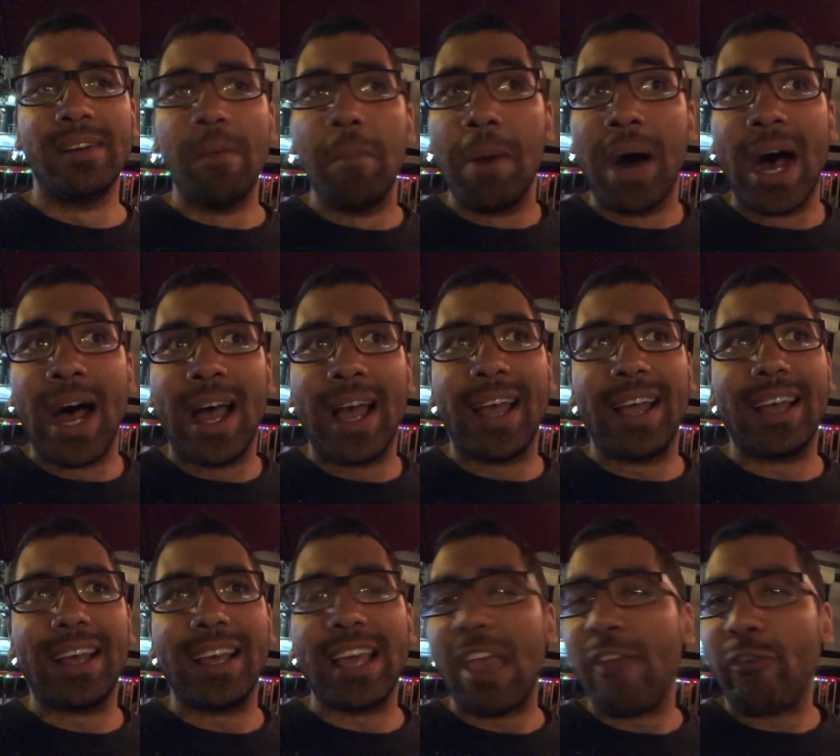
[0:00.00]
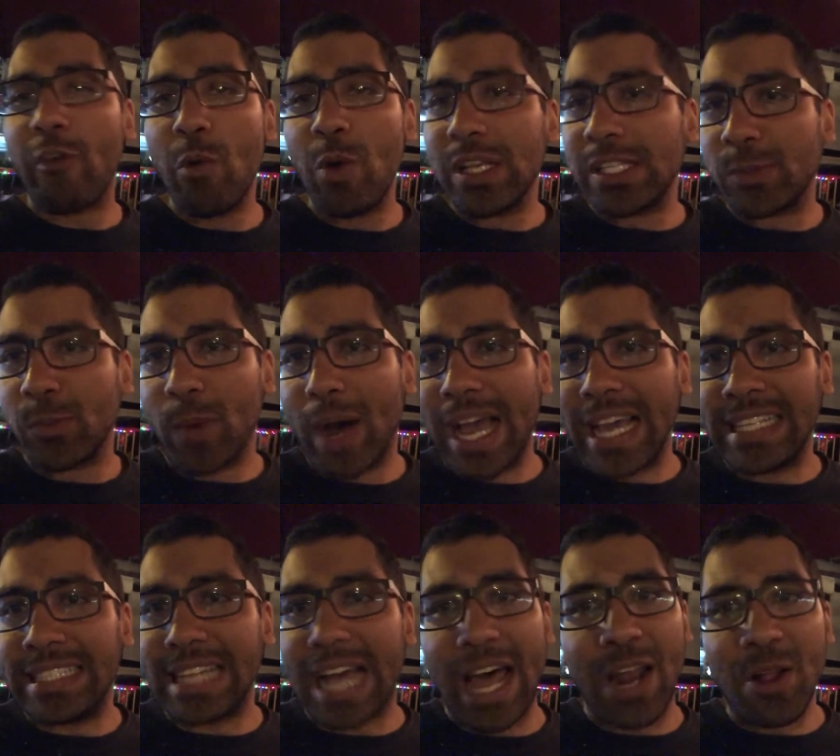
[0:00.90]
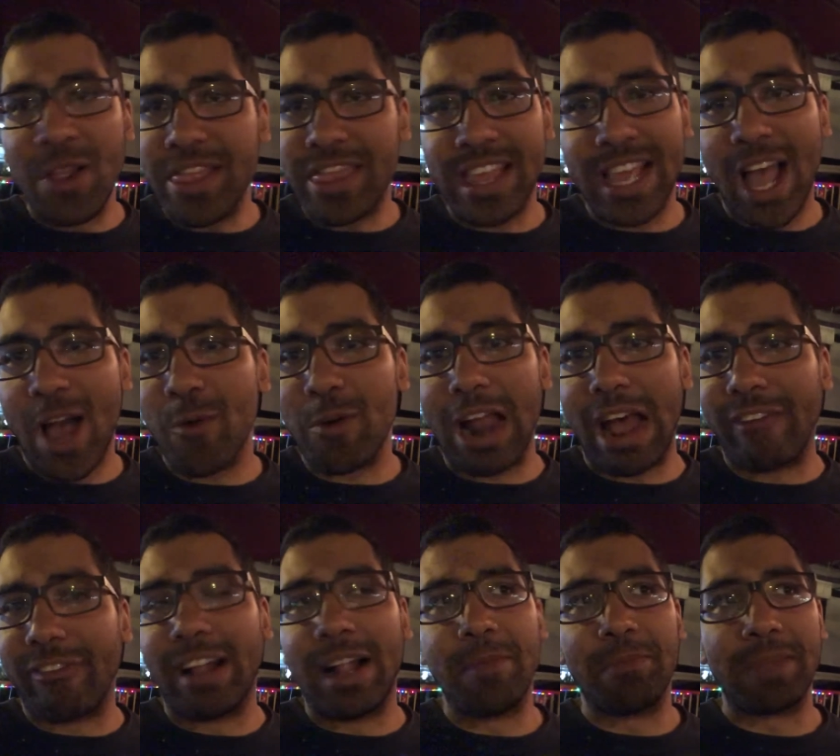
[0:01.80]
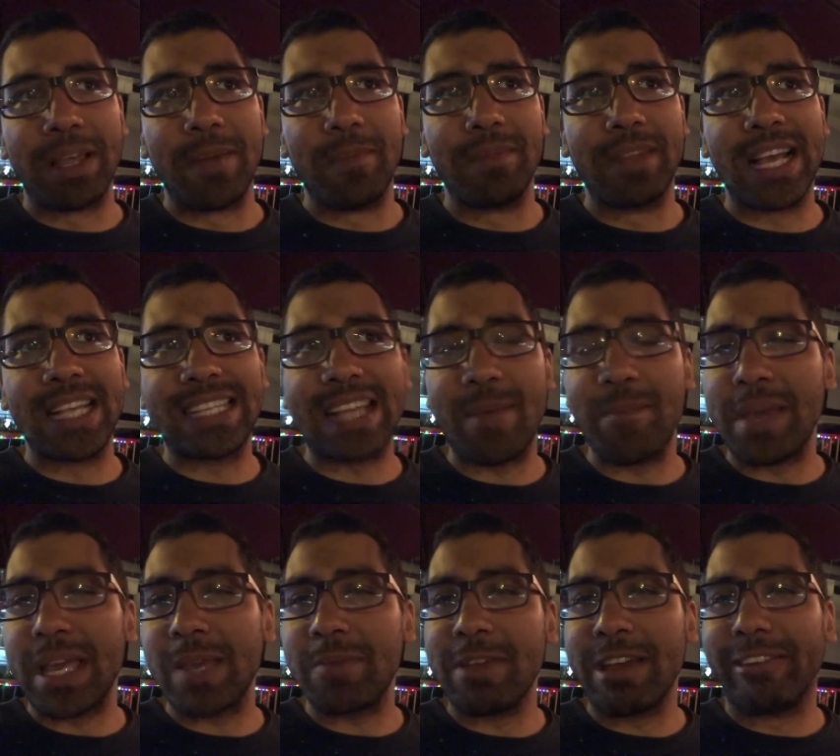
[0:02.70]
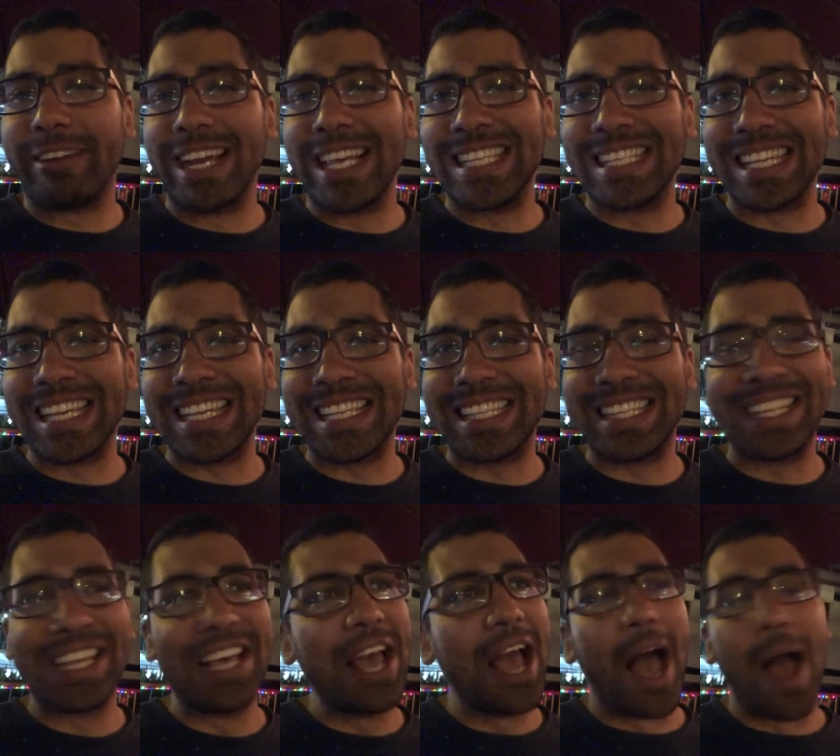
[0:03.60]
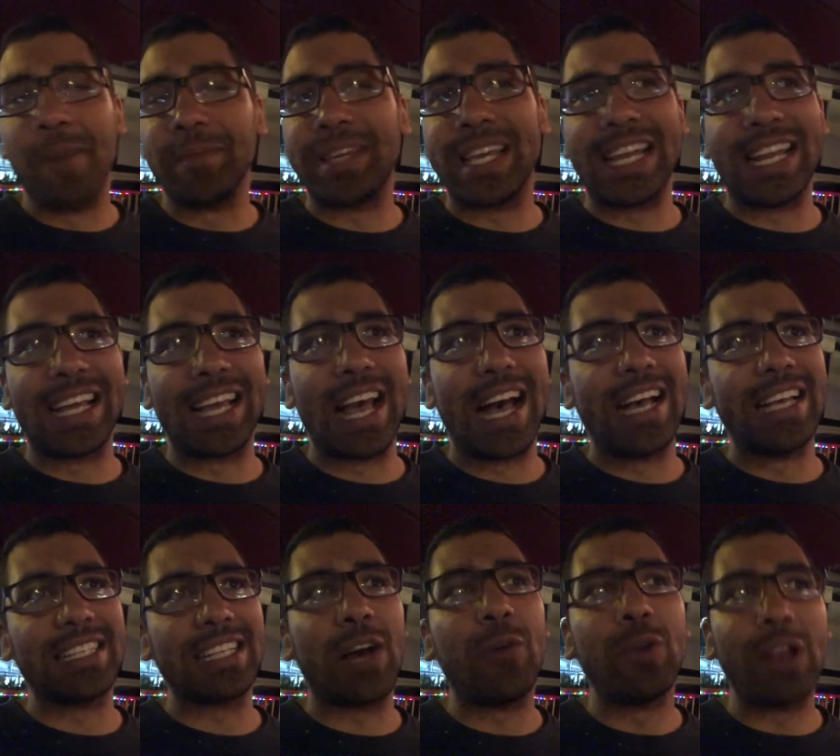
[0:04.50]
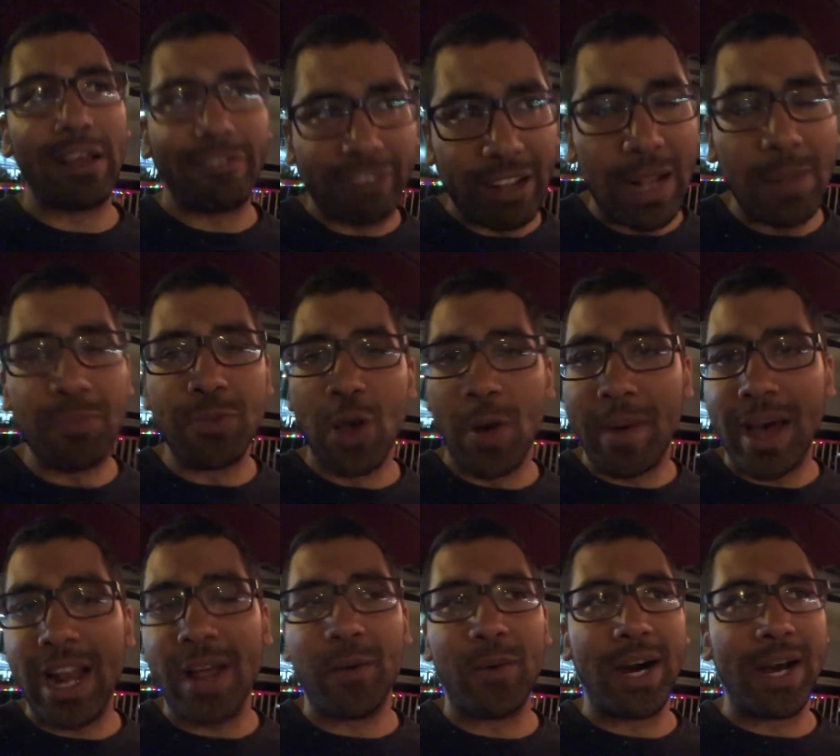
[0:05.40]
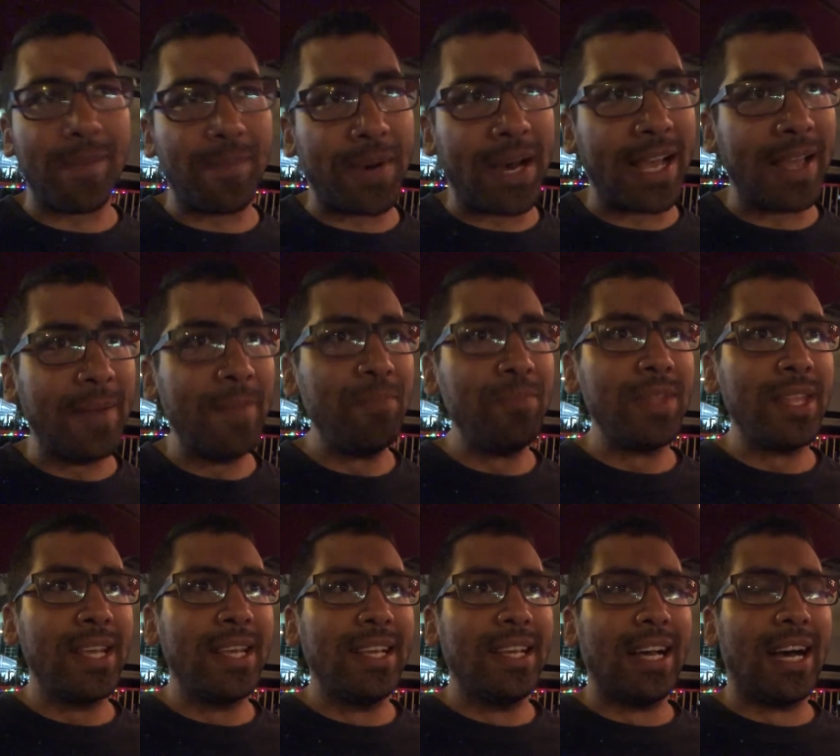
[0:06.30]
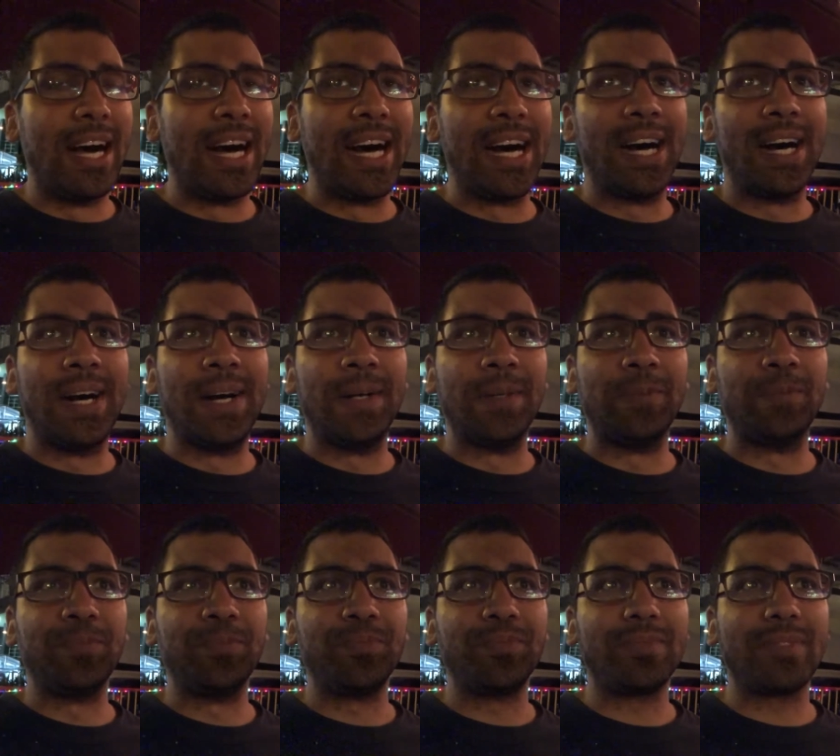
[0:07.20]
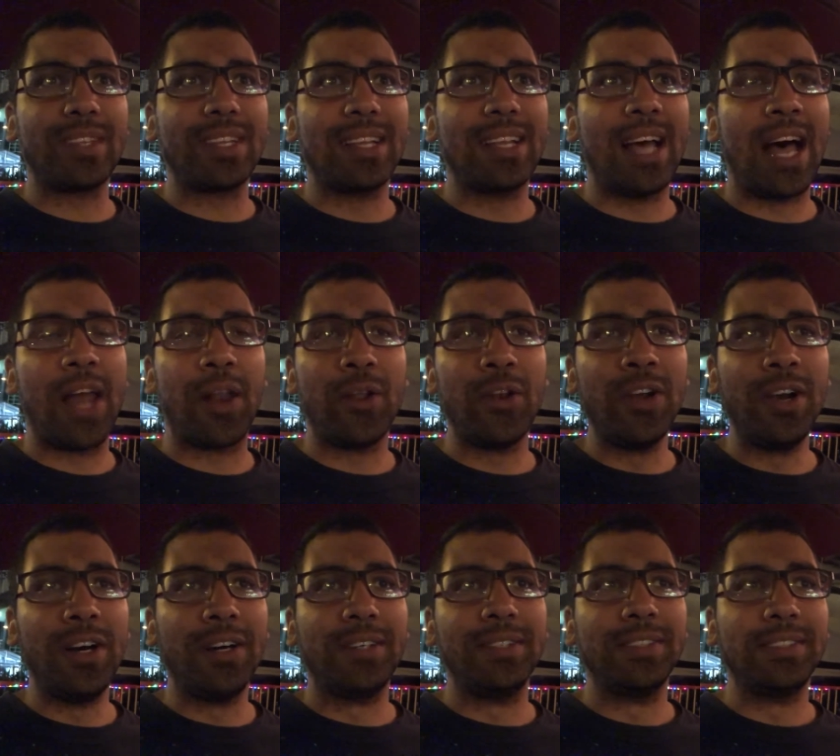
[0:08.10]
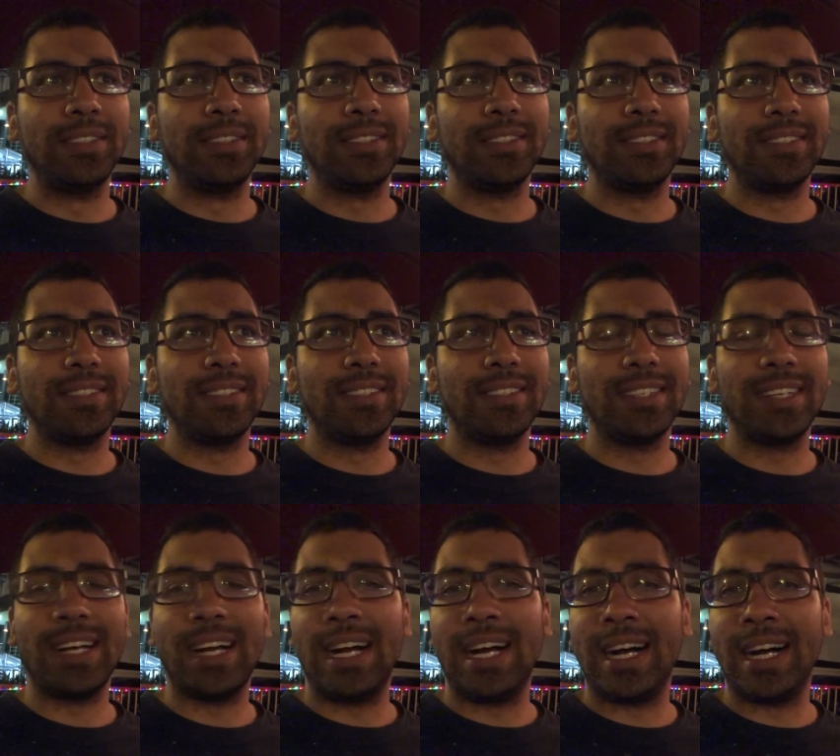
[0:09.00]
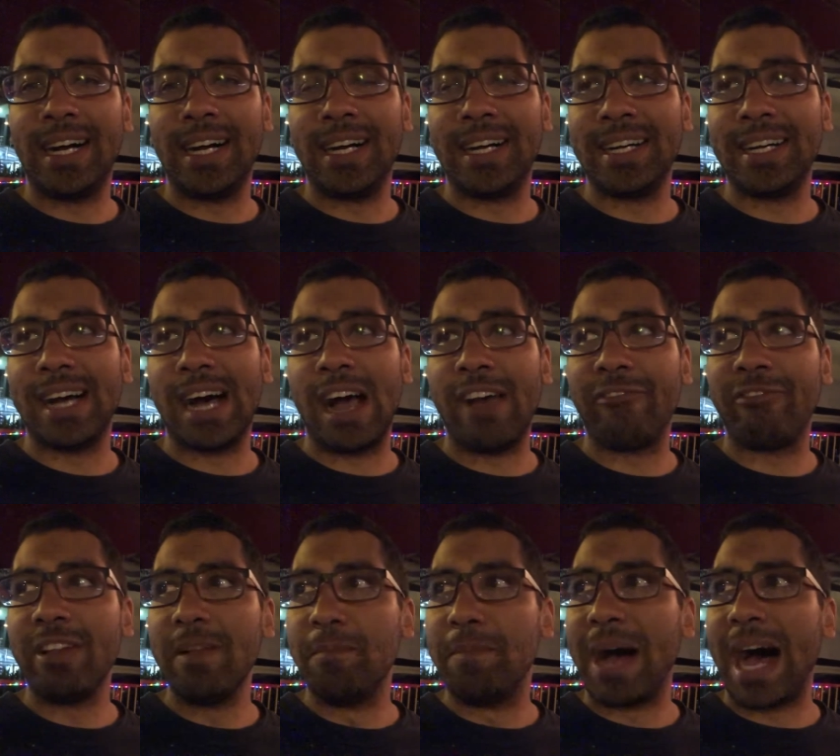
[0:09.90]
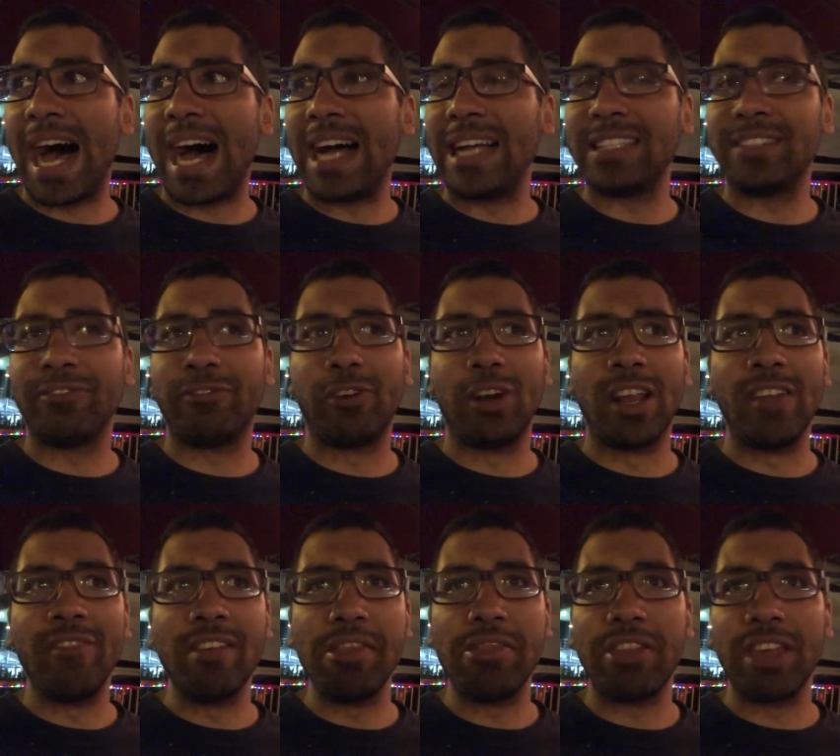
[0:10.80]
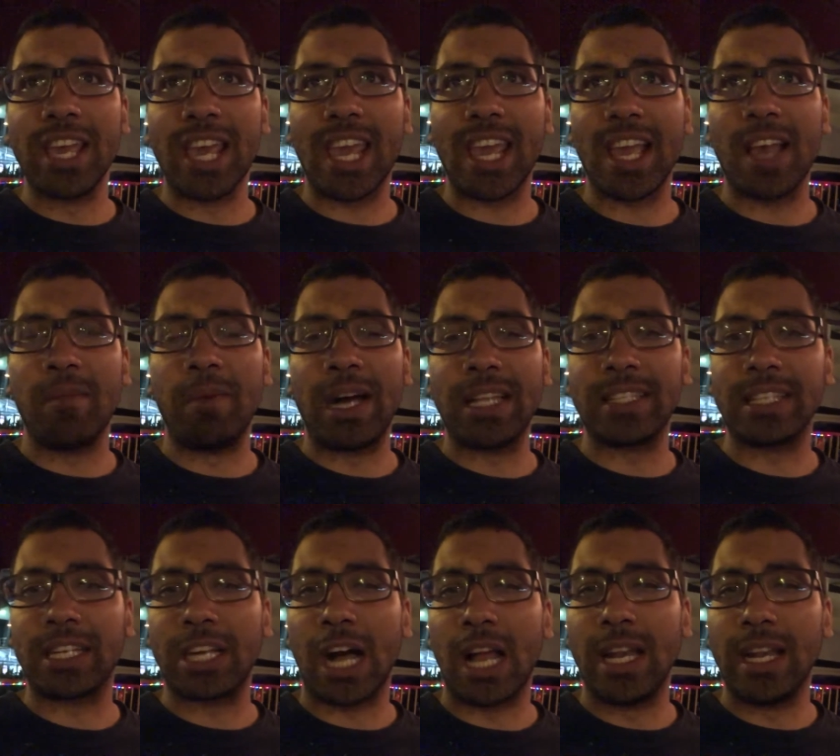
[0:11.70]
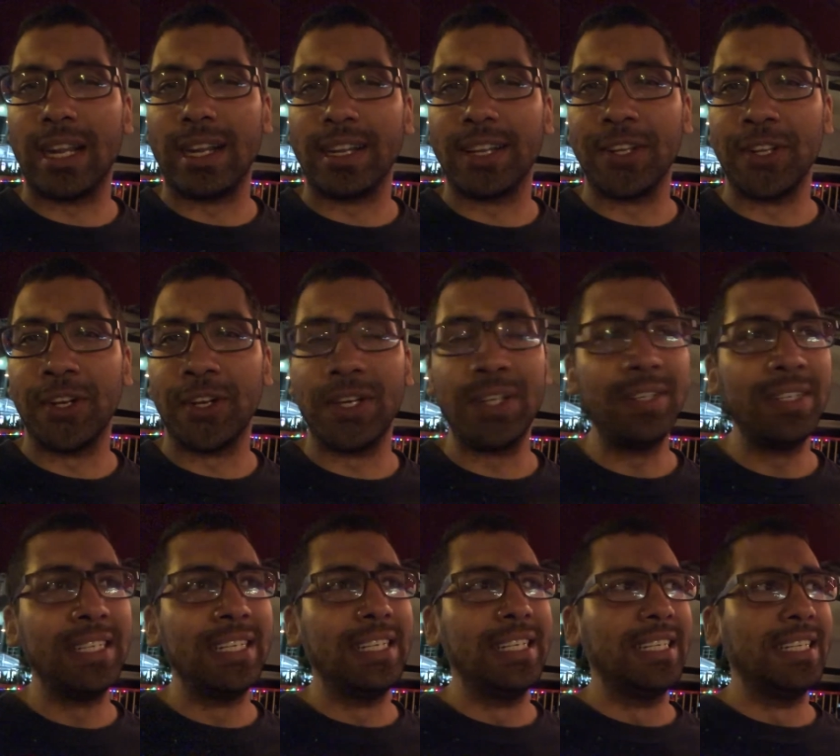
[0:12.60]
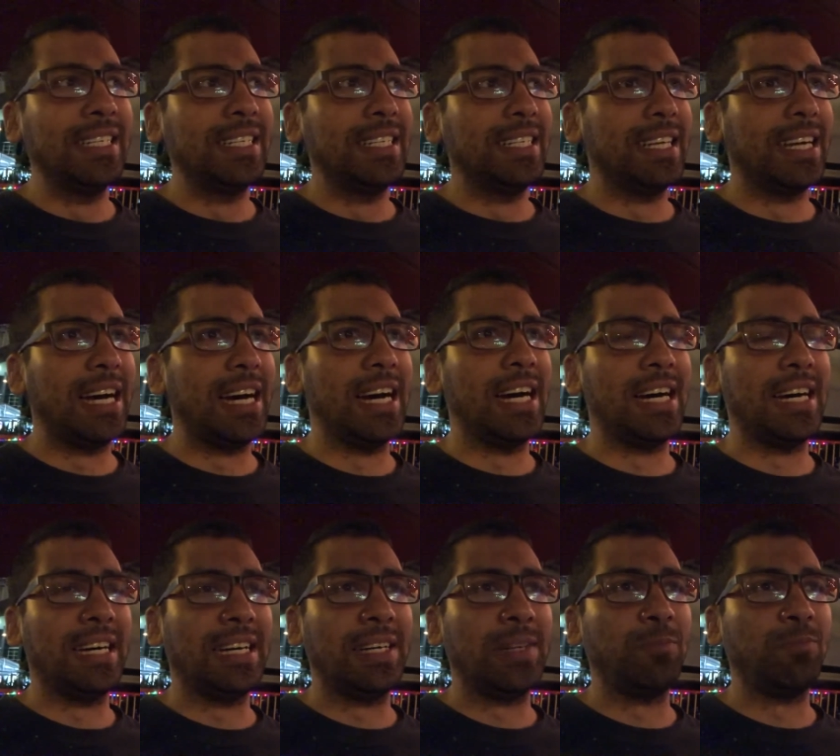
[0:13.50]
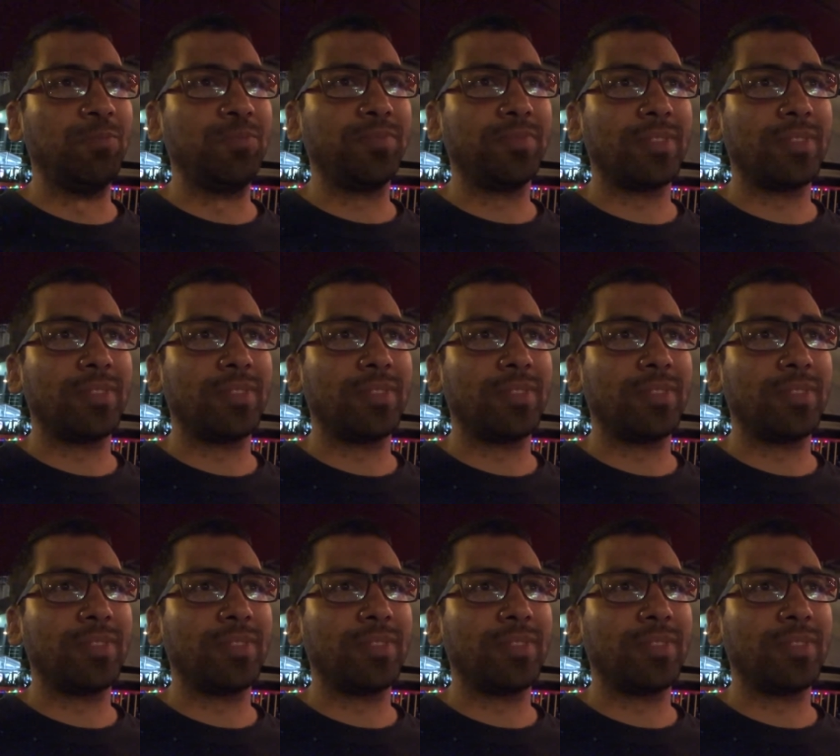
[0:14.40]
but if he was white, I don't think I would have helped him. Does that make me a racist? I'm kidding, guys. I would have helped no matter what. But um, I don't know. Uh, I feel bad for even thinking about the color, you know? Um,